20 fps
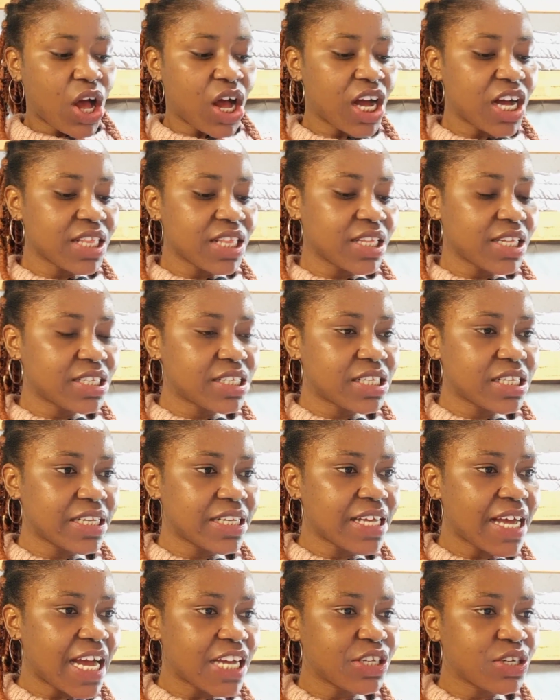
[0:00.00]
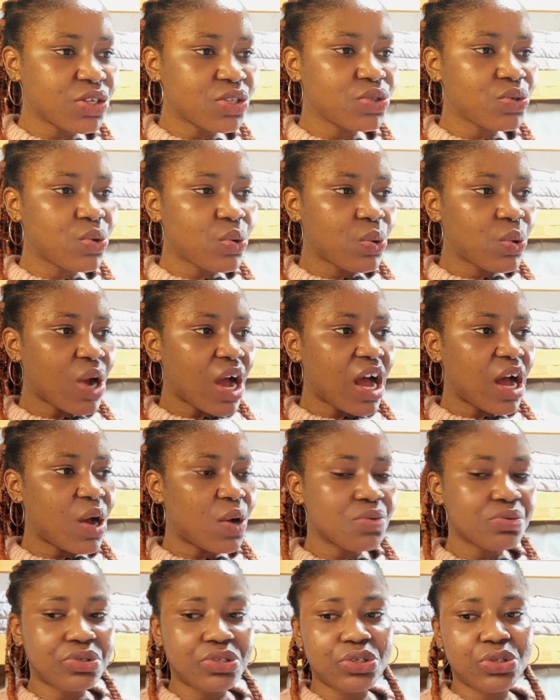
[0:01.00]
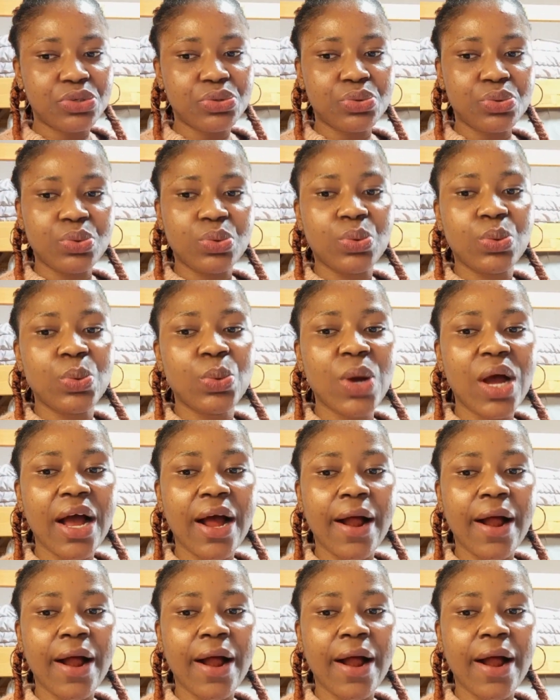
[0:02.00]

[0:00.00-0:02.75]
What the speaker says: honestly, I don't know how to